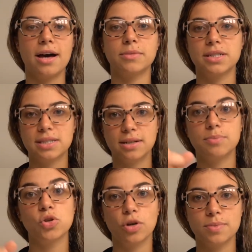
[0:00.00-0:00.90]
because it
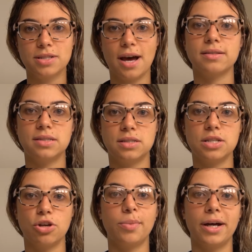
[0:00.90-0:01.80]
absorbs the
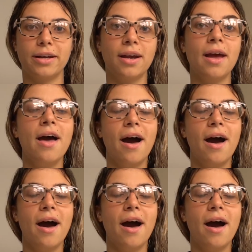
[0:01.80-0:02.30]
toxins in your body.